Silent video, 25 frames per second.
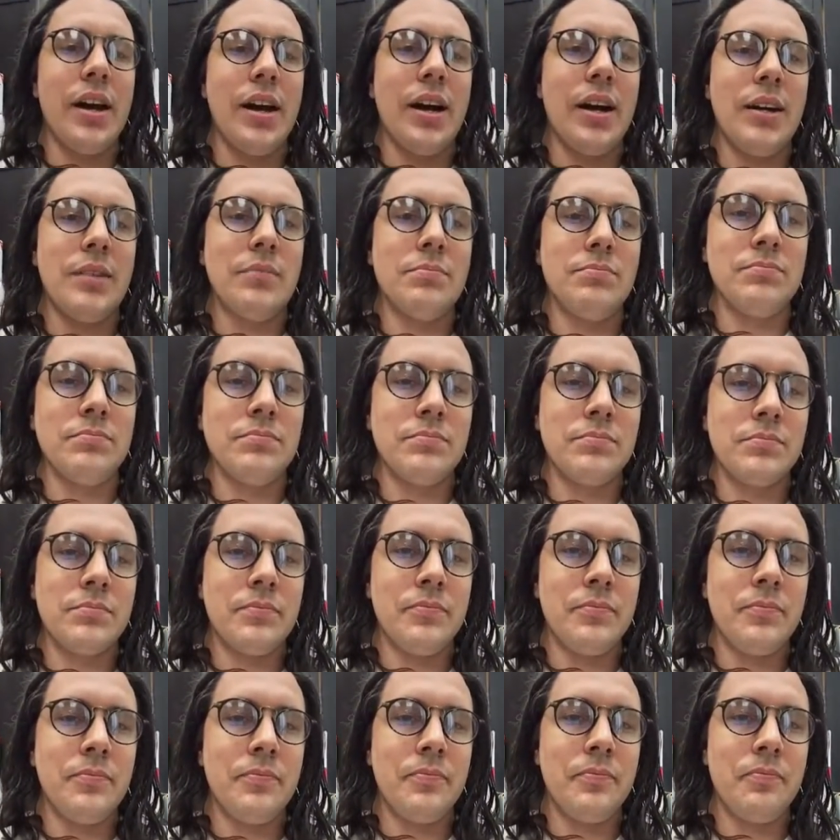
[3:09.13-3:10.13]

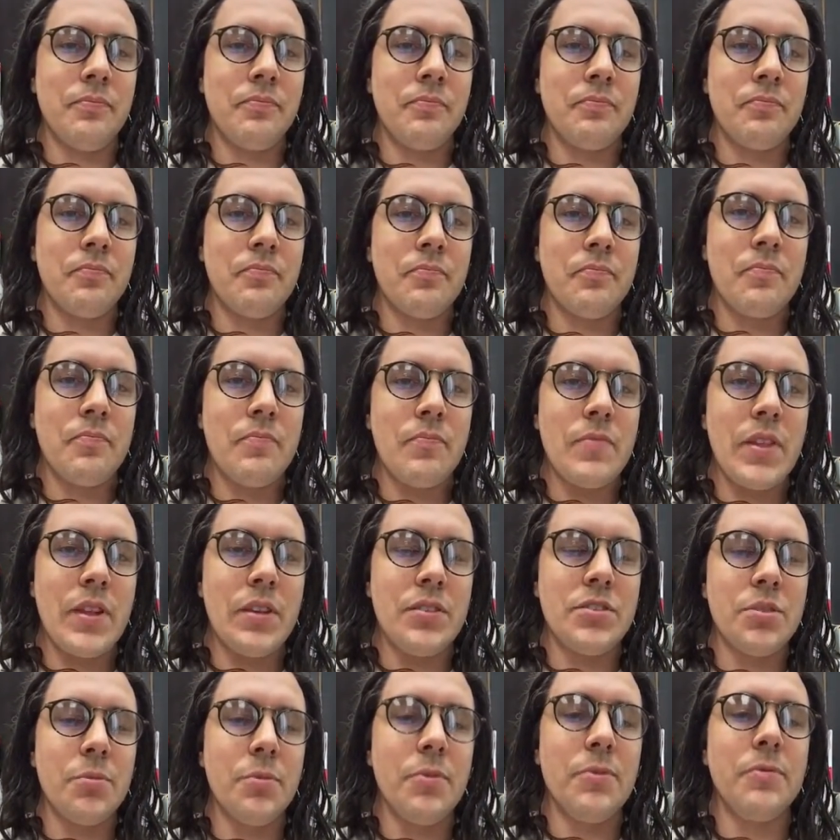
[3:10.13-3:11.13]

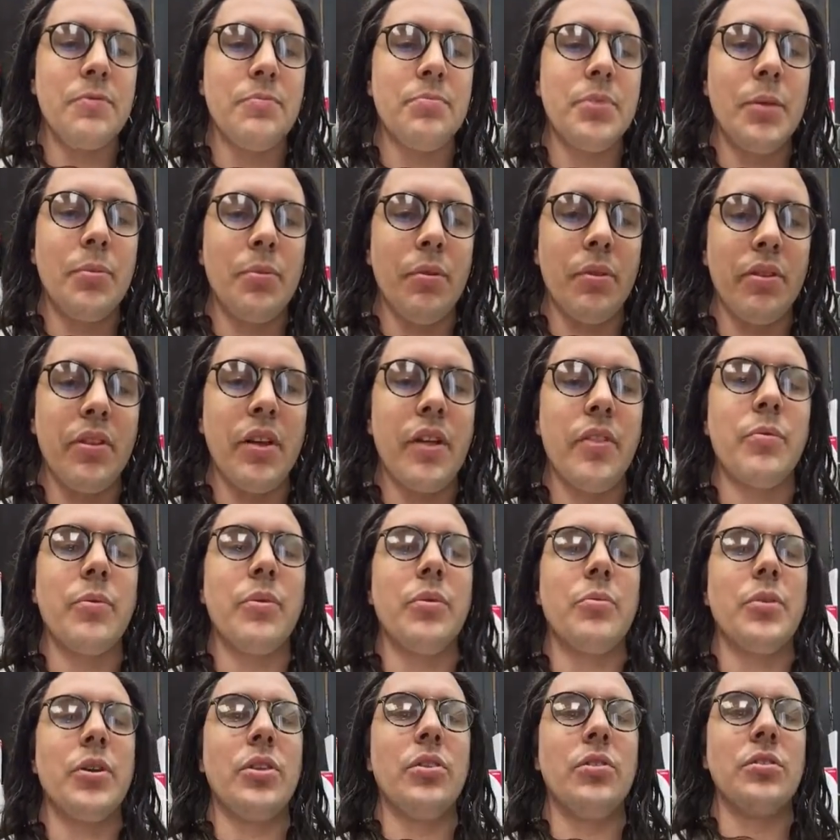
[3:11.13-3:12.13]
Some of people thought
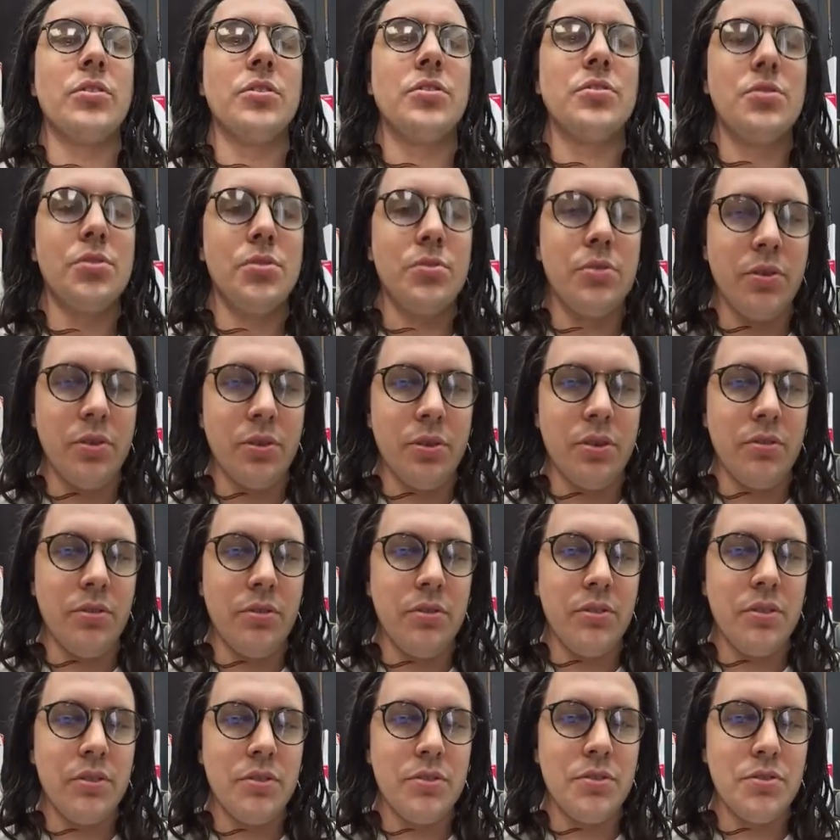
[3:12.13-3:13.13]
that we looked too good